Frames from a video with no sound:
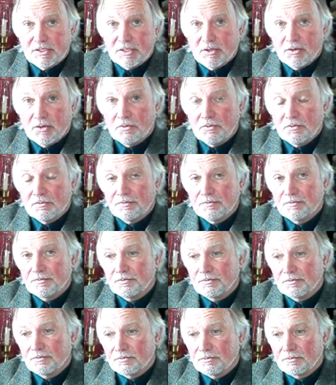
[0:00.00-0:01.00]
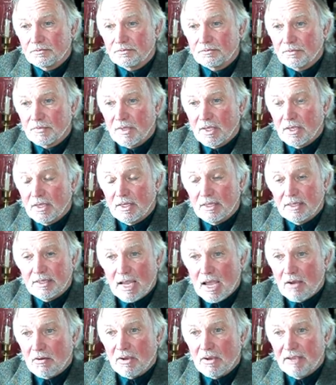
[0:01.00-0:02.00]
So,
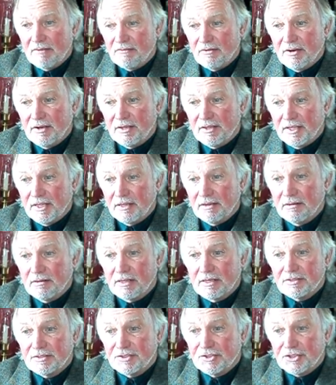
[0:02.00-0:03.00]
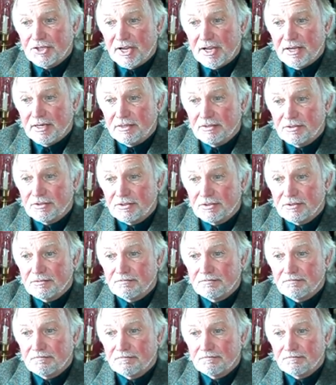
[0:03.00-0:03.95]
now everything has changed.